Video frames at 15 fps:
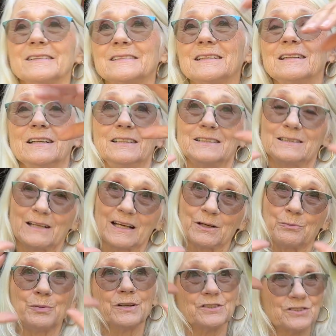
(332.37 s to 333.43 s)
and he's taking
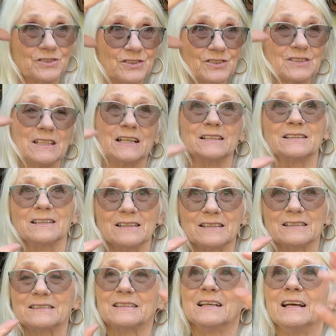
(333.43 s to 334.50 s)
pictures like
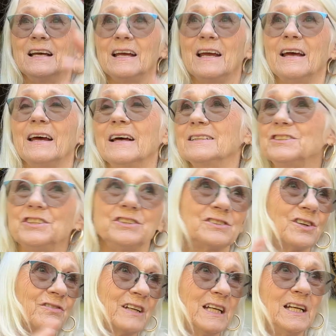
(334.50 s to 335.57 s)
this, and she's
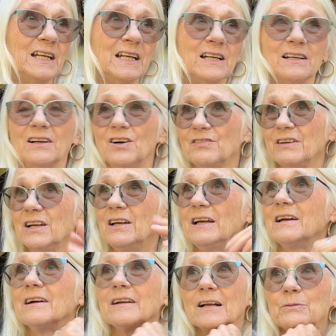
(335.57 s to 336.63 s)
over here,
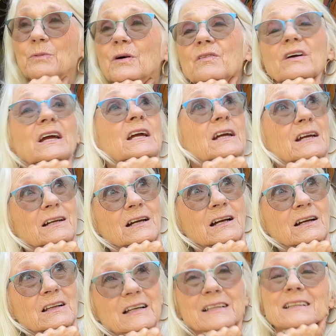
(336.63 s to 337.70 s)
and I'm over
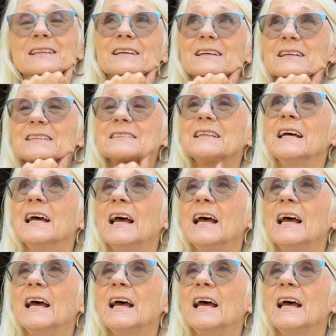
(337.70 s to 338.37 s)
here like this.